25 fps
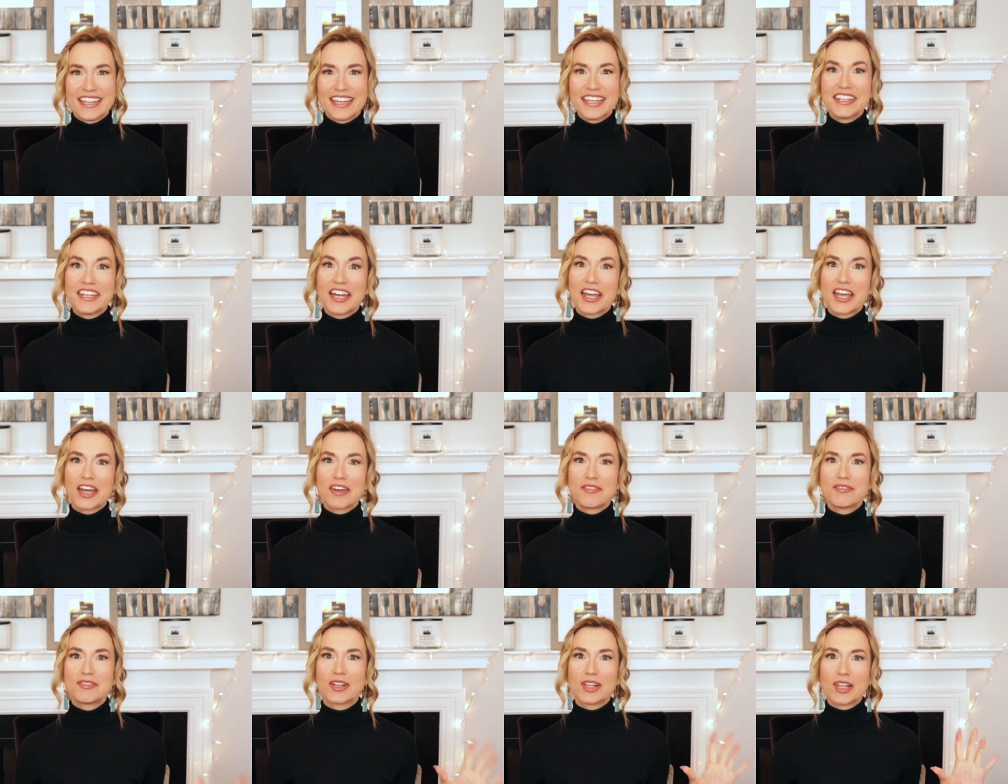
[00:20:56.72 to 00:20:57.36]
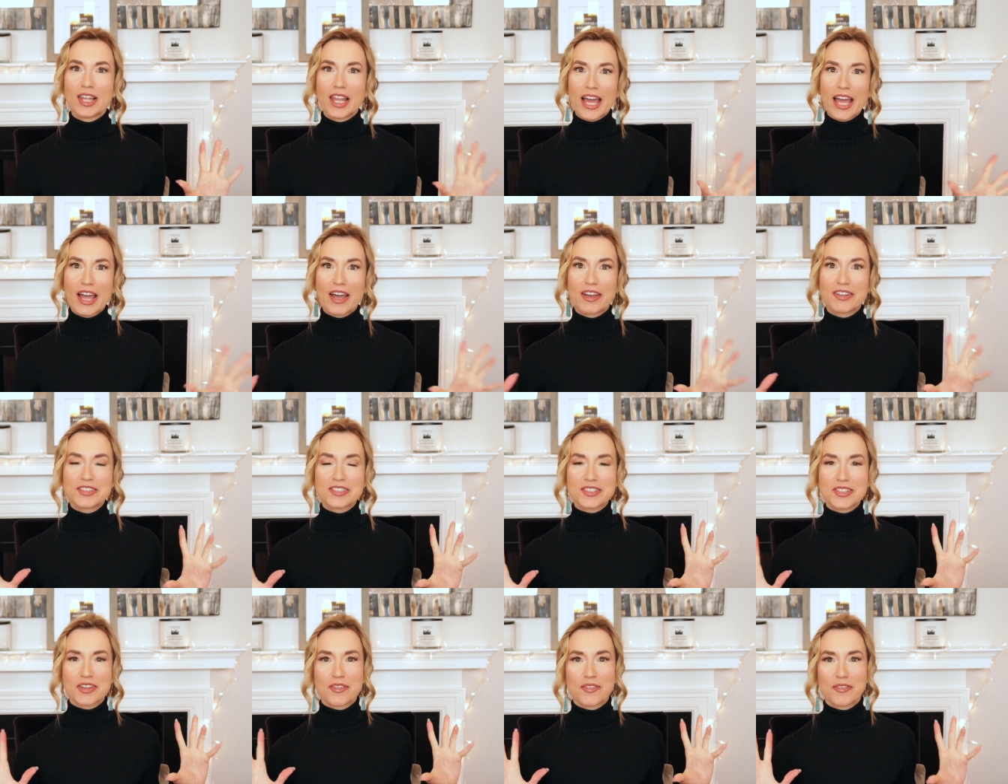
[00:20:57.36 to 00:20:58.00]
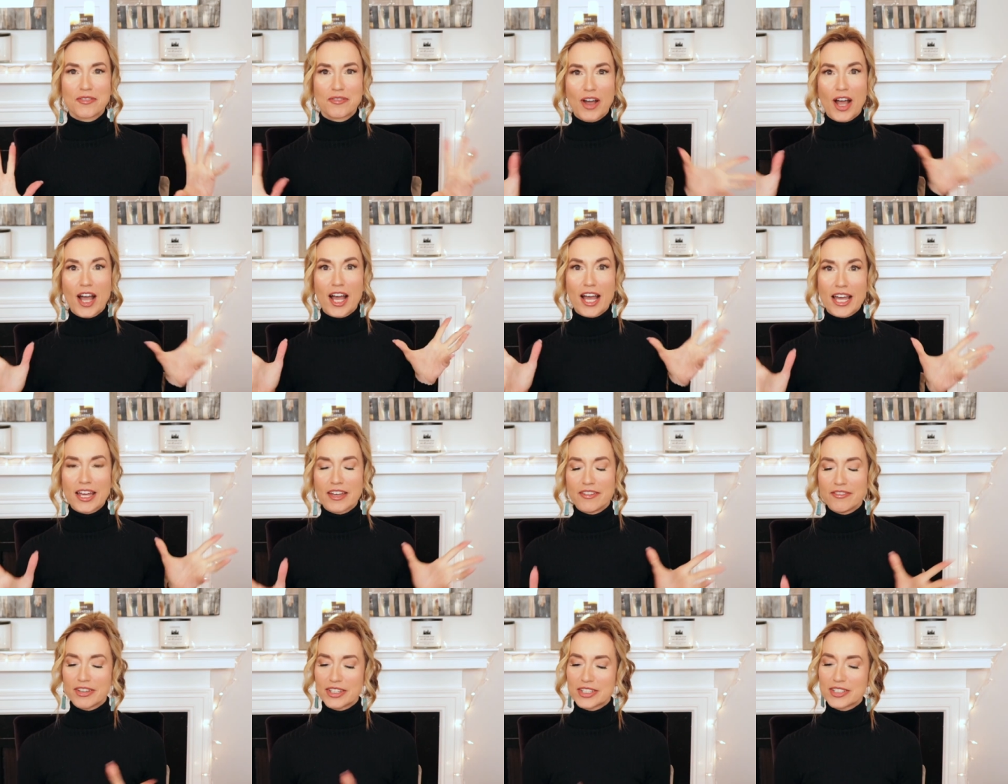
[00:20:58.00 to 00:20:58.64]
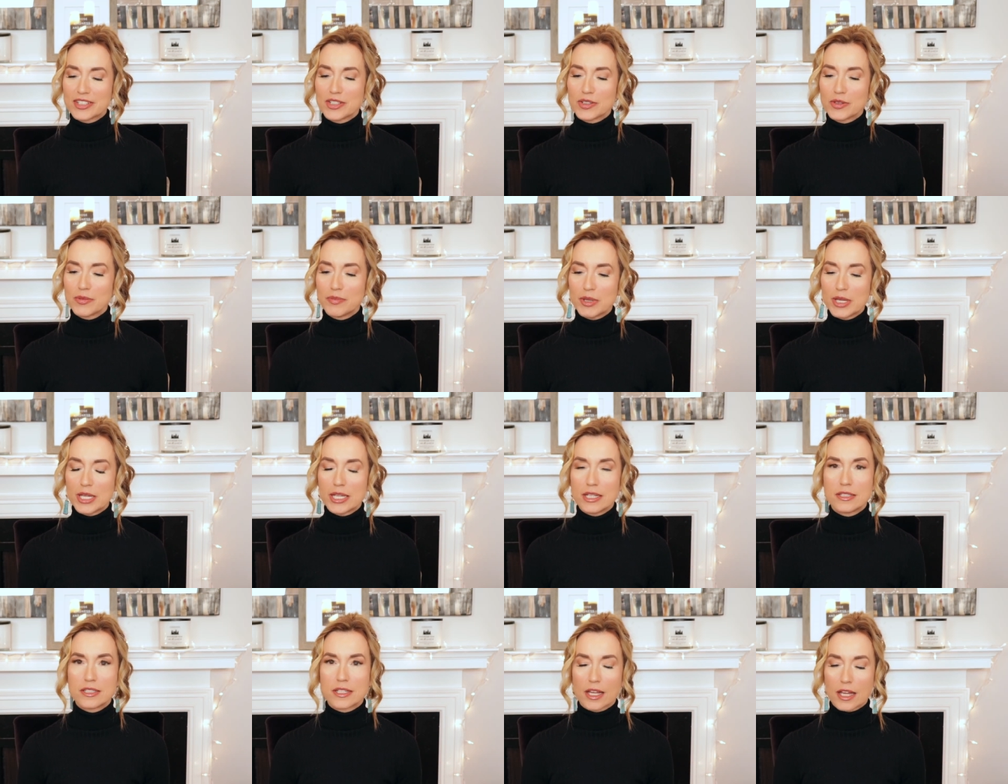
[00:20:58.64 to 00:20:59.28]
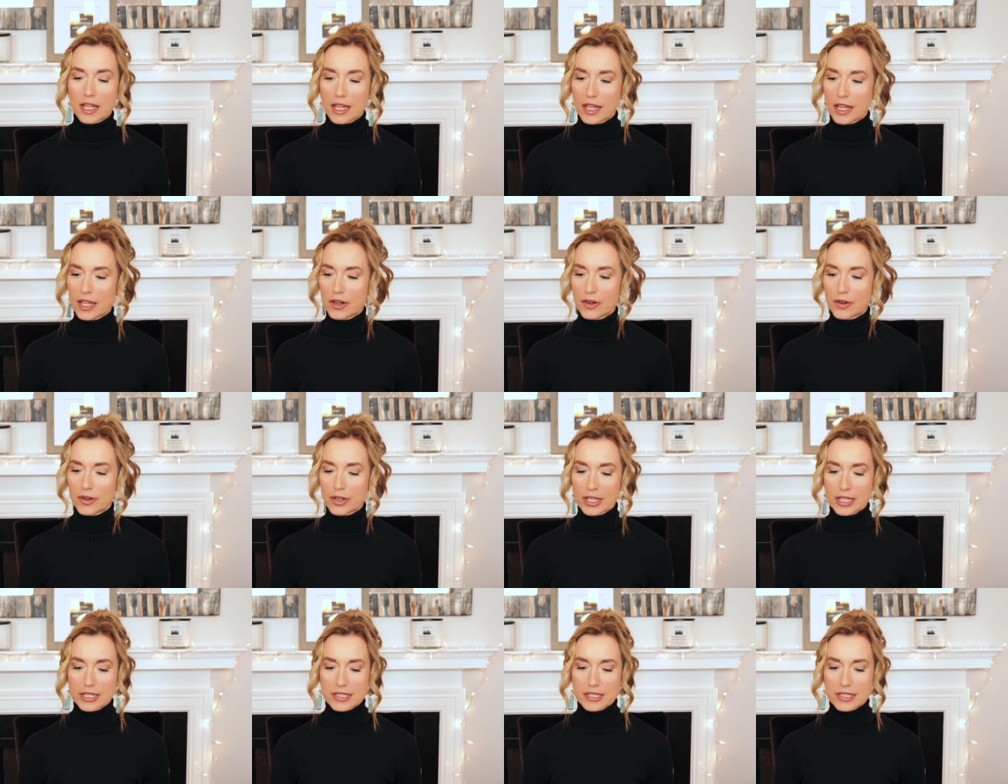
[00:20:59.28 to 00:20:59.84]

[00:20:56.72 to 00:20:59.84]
And I have the last five to be decluttered.